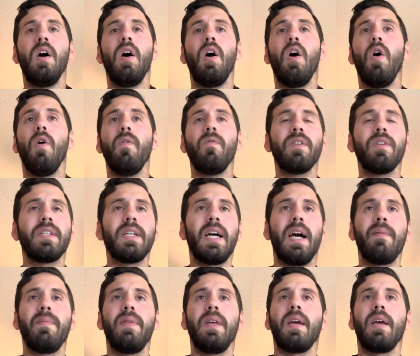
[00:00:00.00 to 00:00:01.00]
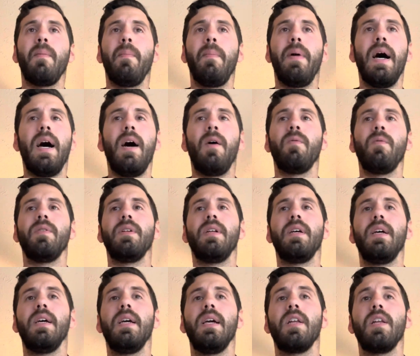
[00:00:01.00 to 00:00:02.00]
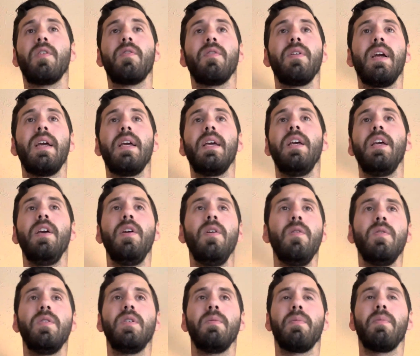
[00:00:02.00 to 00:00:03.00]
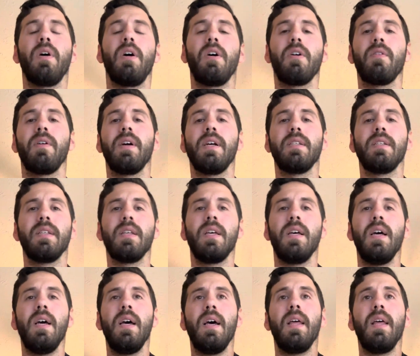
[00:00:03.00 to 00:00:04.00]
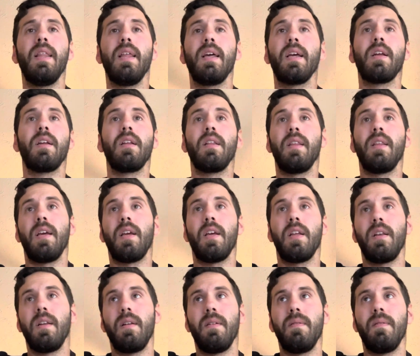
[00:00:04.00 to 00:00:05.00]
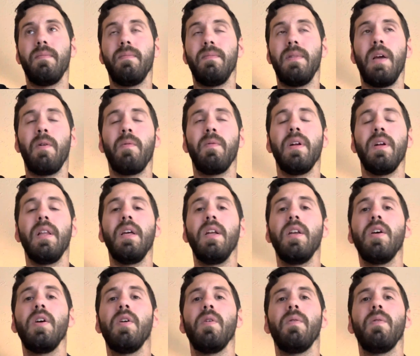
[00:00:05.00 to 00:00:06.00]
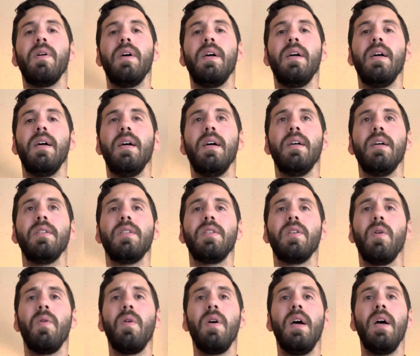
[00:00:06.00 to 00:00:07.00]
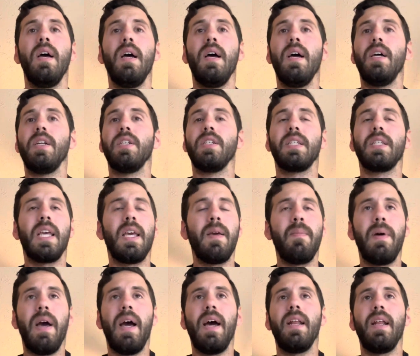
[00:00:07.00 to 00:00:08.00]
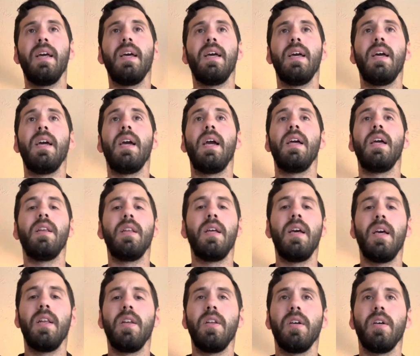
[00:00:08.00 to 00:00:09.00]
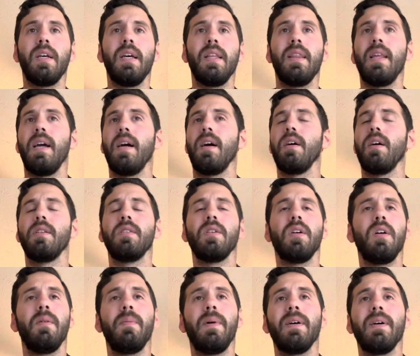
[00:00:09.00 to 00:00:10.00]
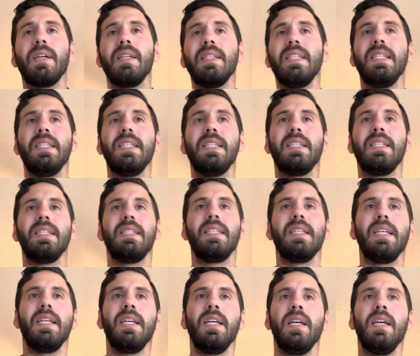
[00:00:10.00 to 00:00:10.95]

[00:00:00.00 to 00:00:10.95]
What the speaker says: Over time, they compound and create huge progress. They really do. So just keep at it, and you'll get there. It's all about consistency.